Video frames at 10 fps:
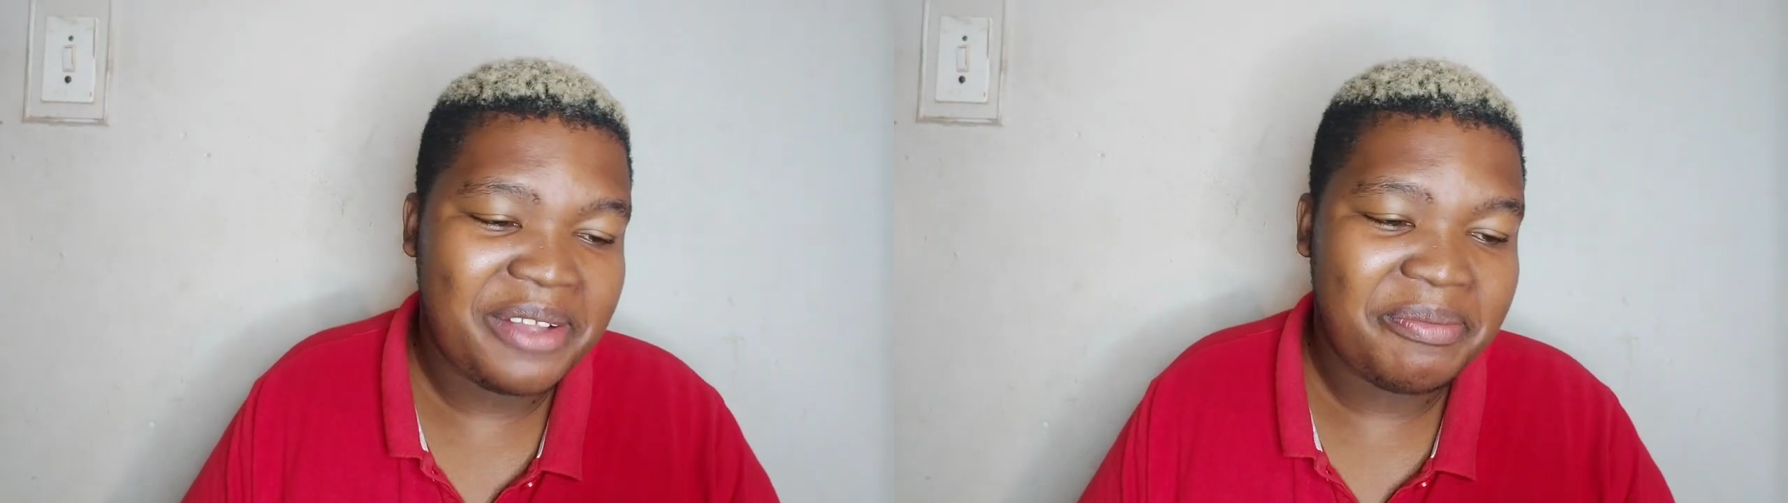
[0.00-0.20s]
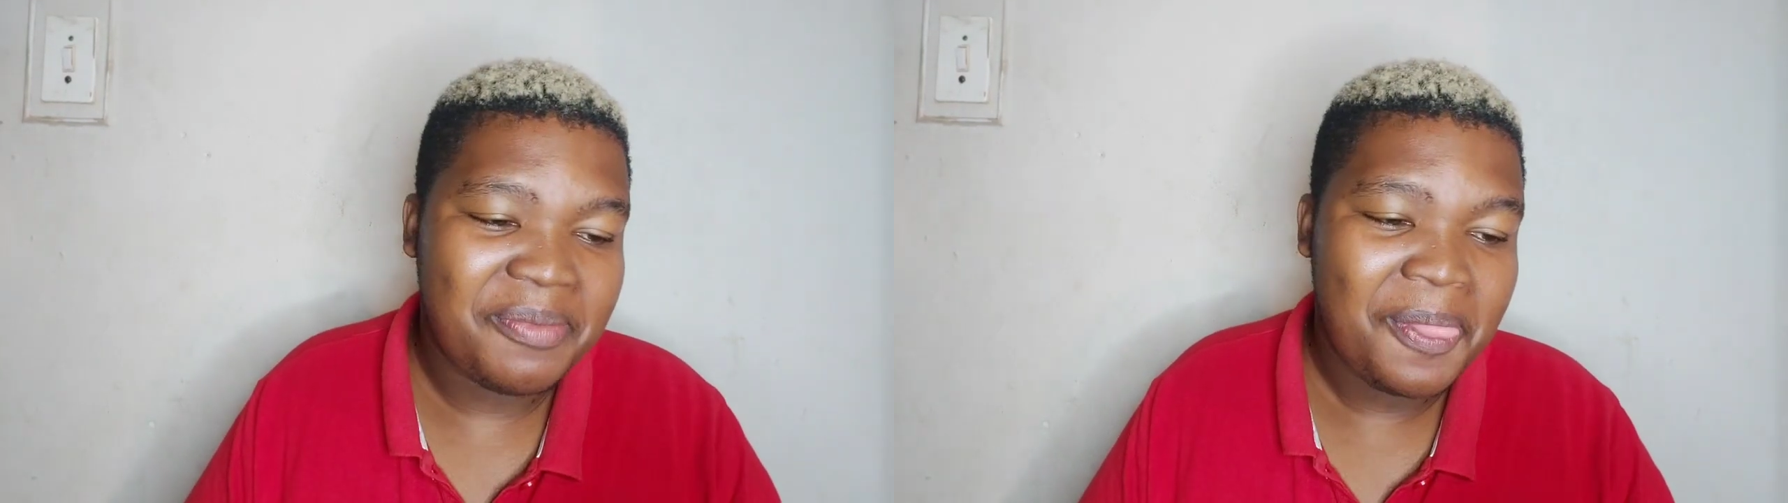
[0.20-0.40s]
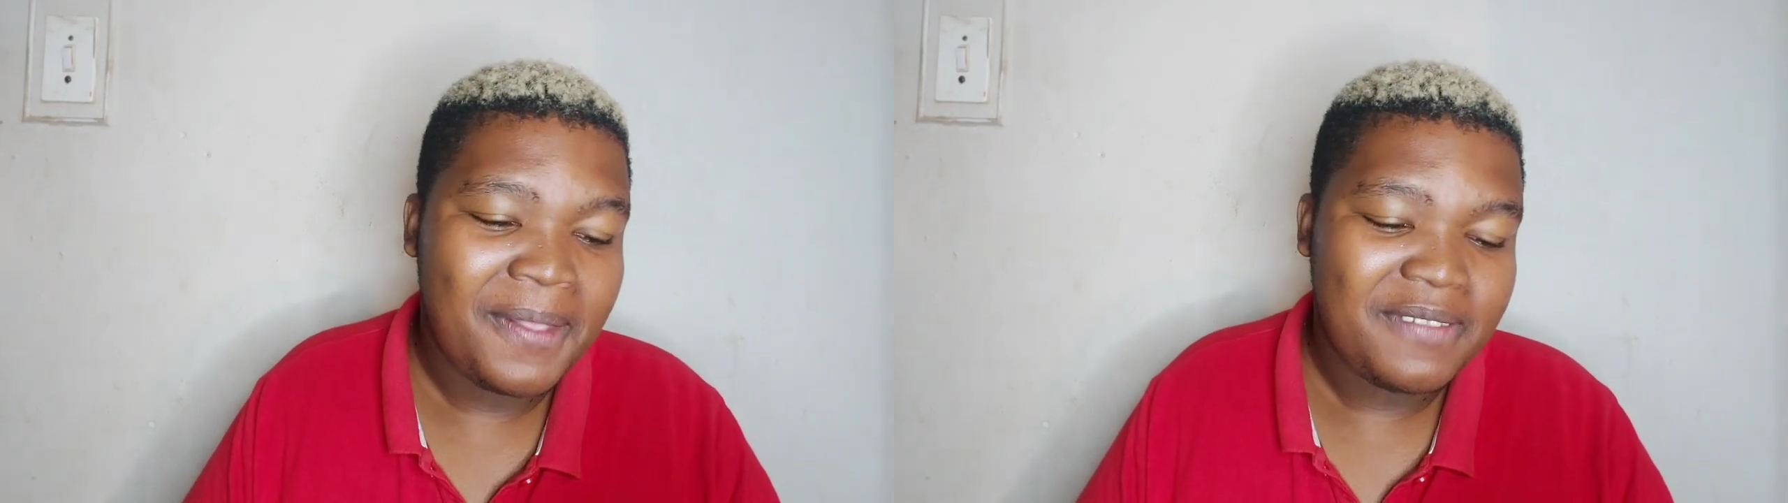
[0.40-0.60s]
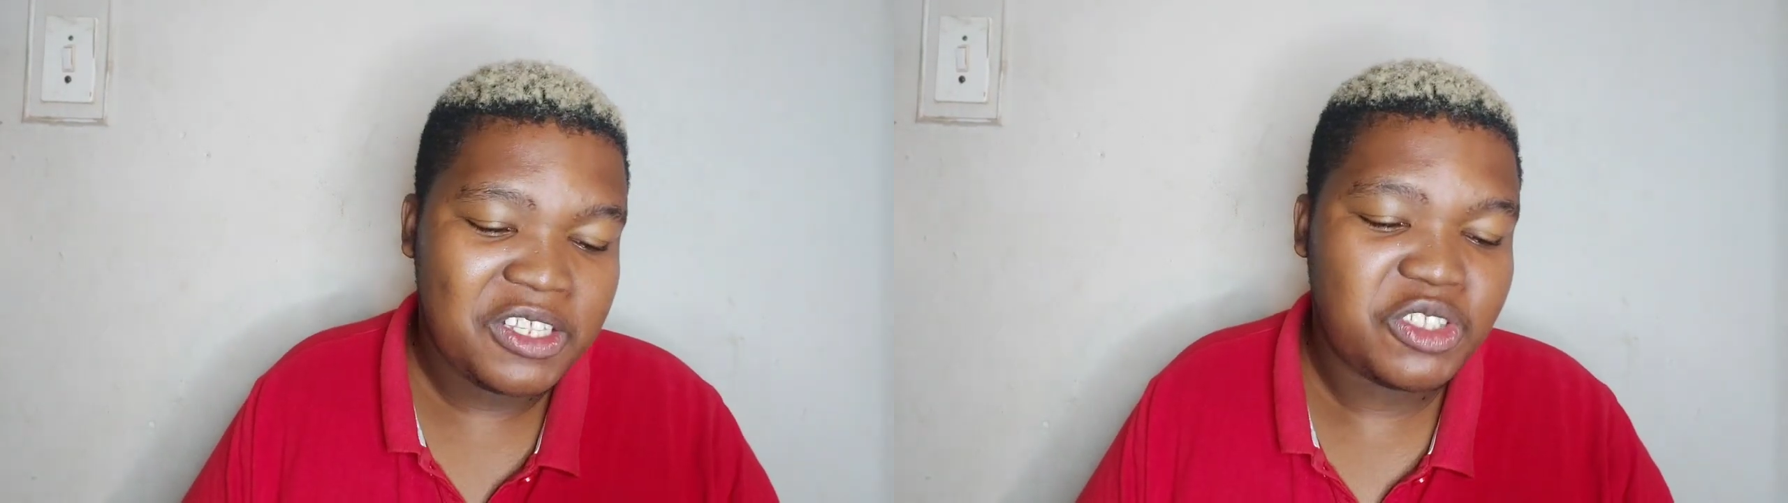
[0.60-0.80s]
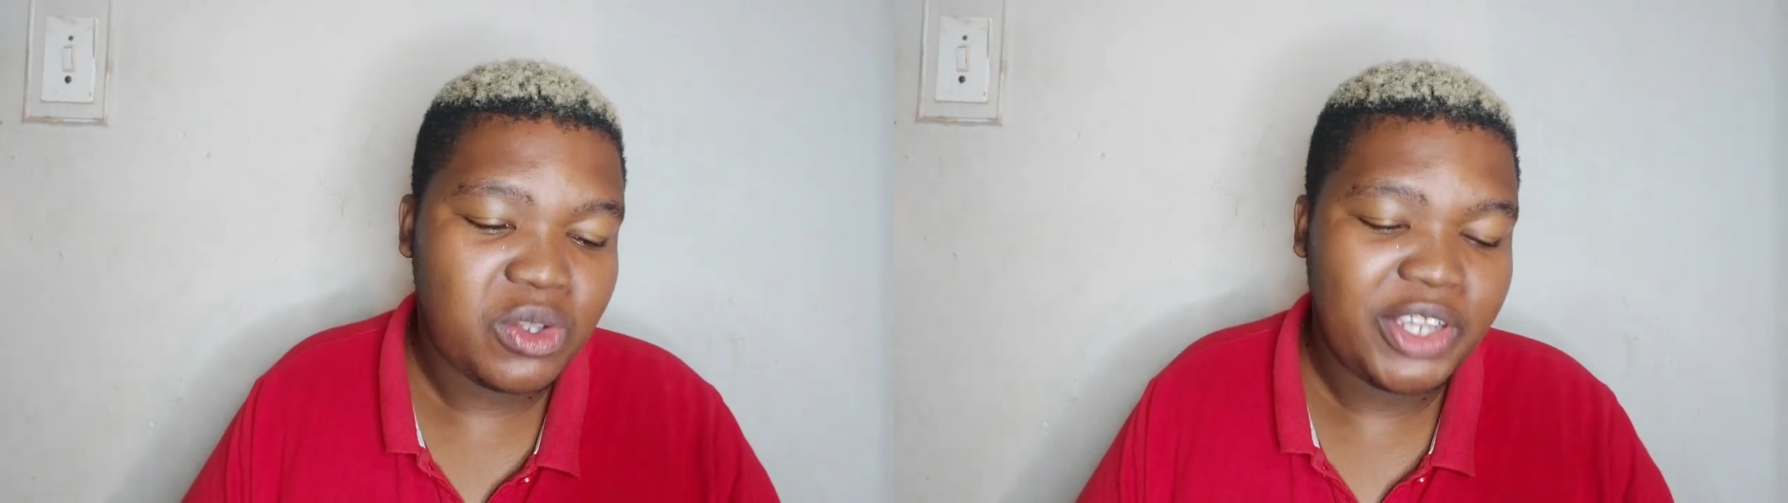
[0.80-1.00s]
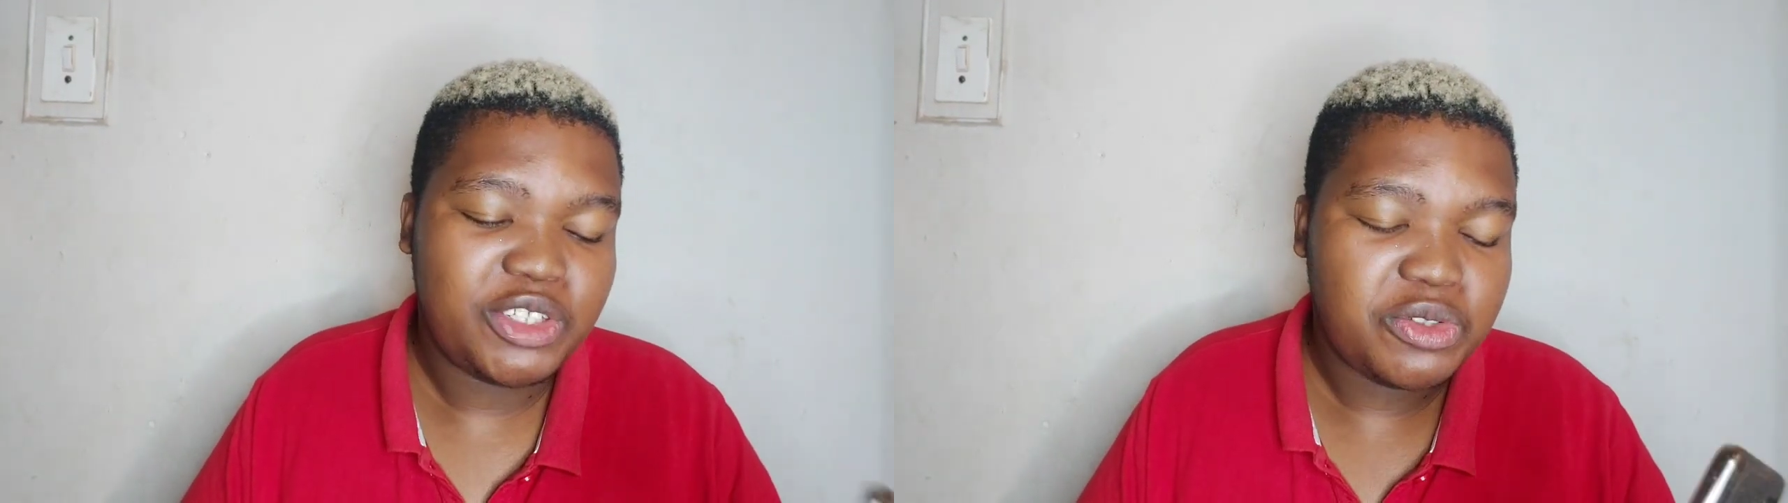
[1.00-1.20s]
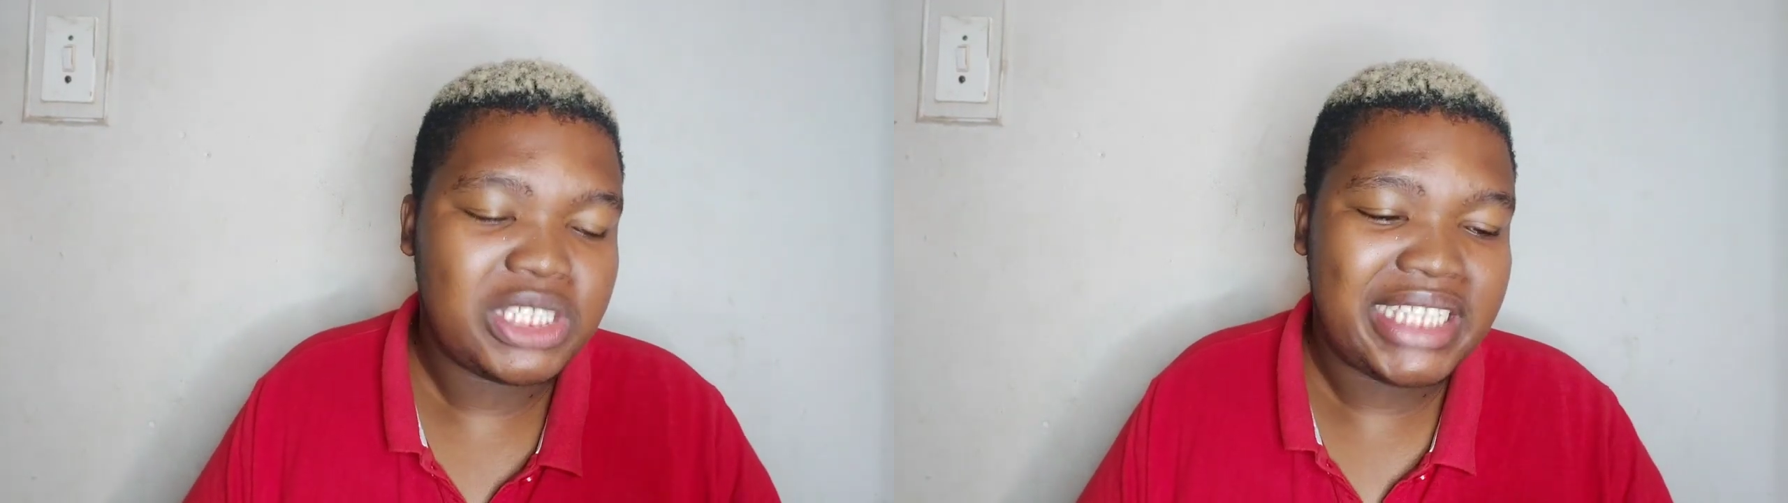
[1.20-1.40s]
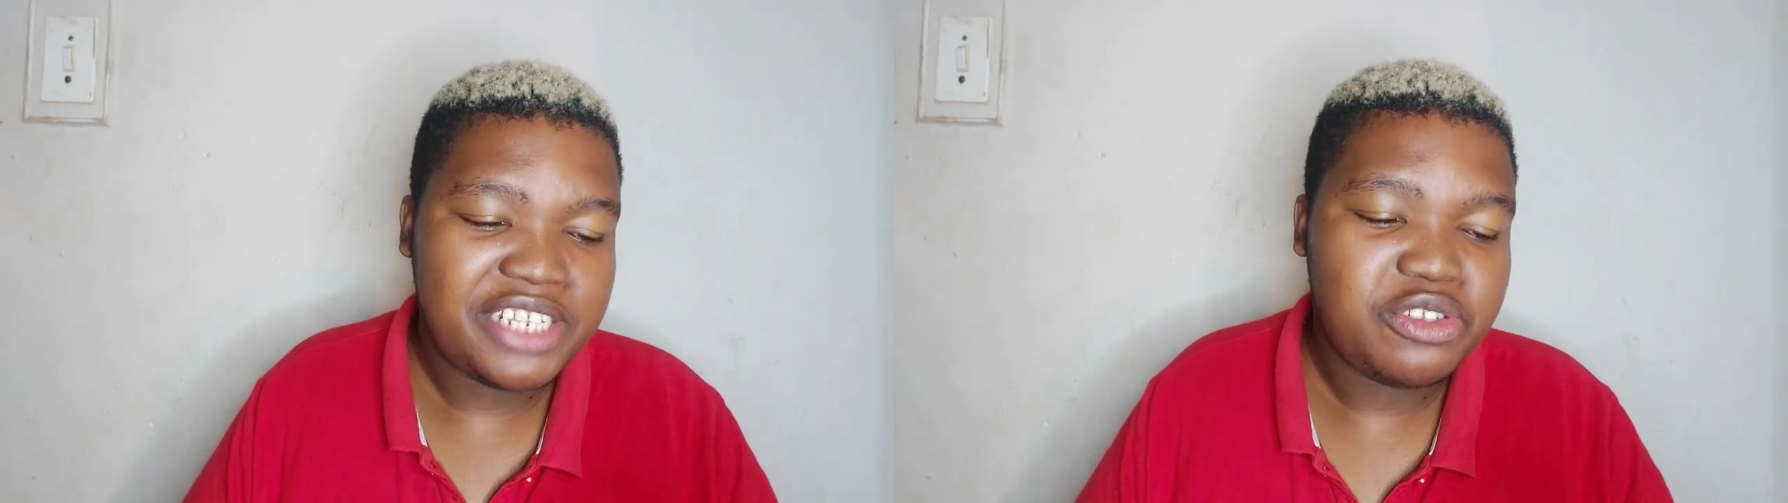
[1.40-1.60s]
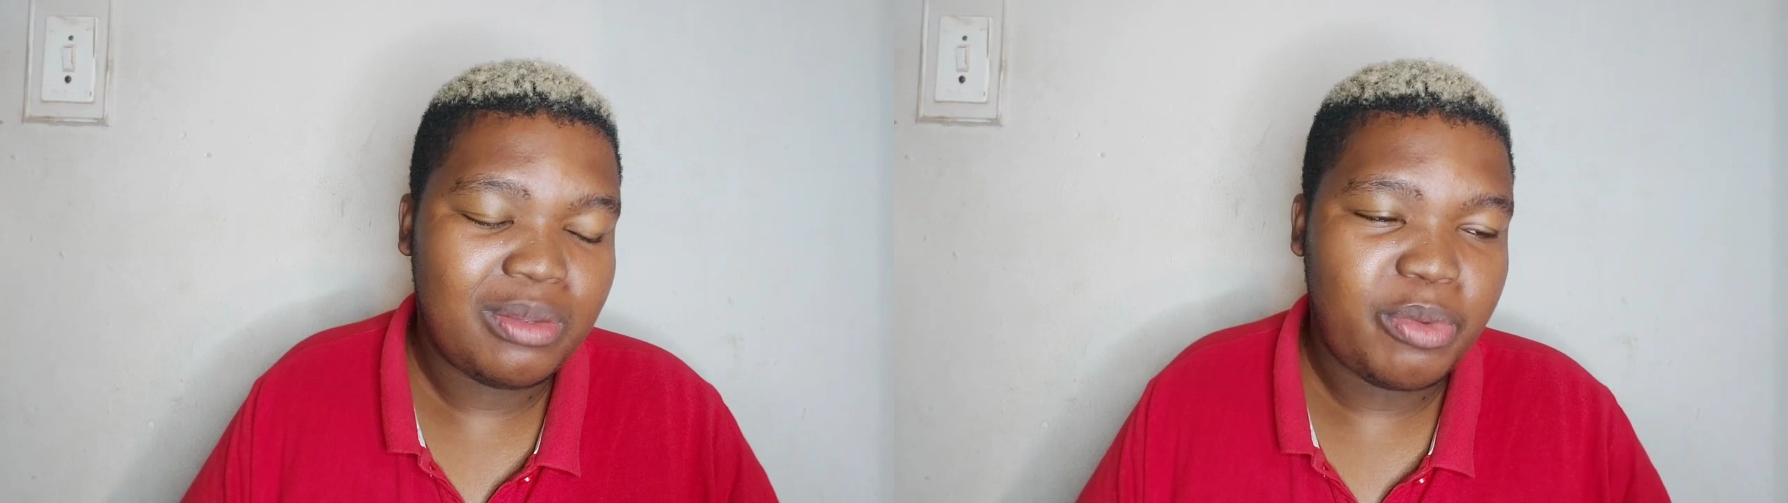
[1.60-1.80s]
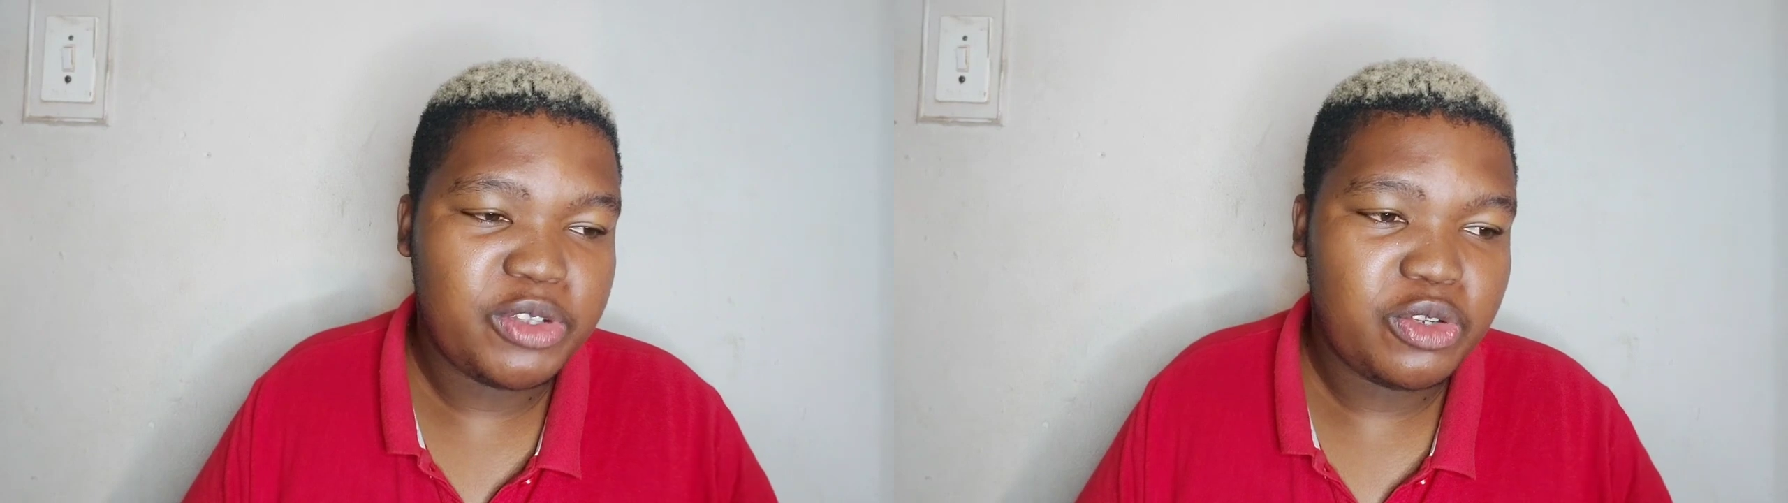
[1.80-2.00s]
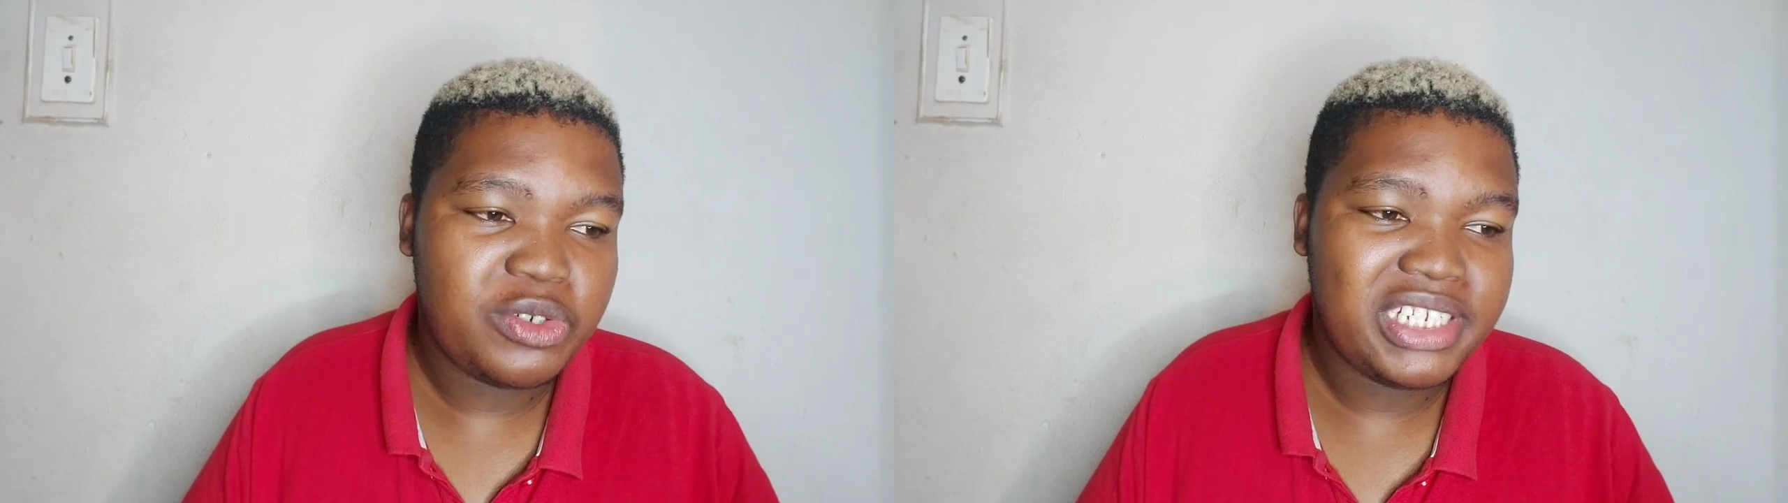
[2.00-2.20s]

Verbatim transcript: Um, this song is also straight to the point, you know.